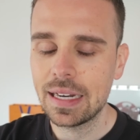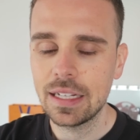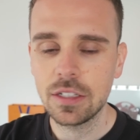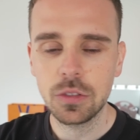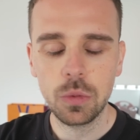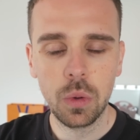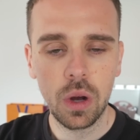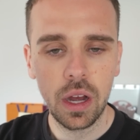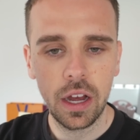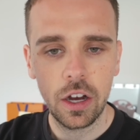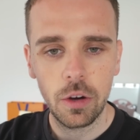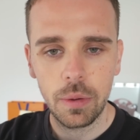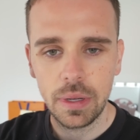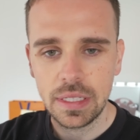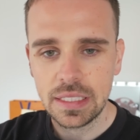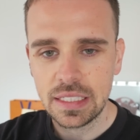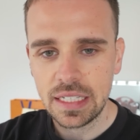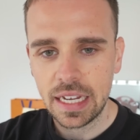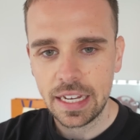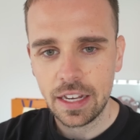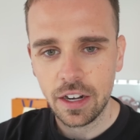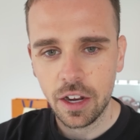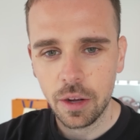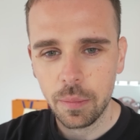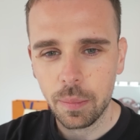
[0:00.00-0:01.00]
It's why I always
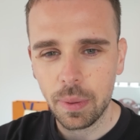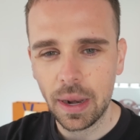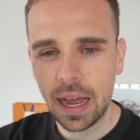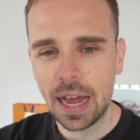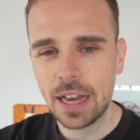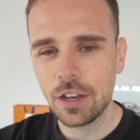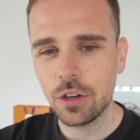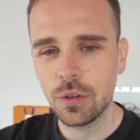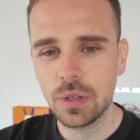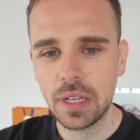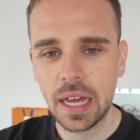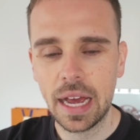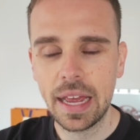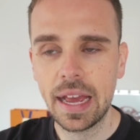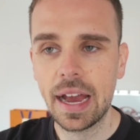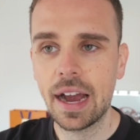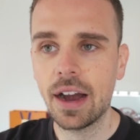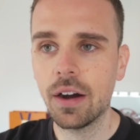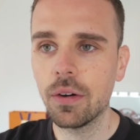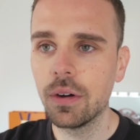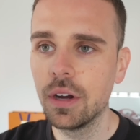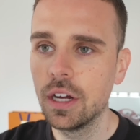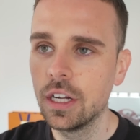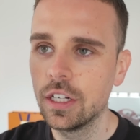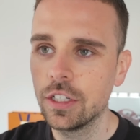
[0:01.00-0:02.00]
say, you know, plan your day
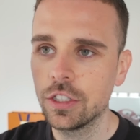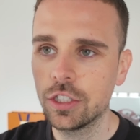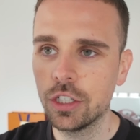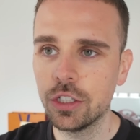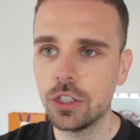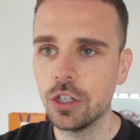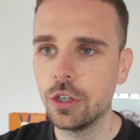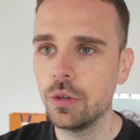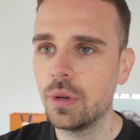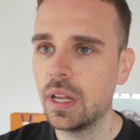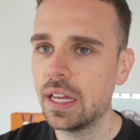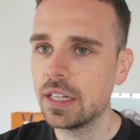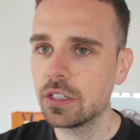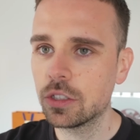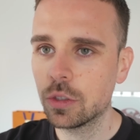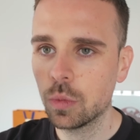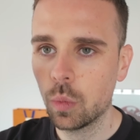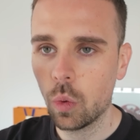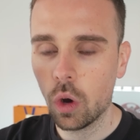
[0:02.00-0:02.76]
out, to-do list.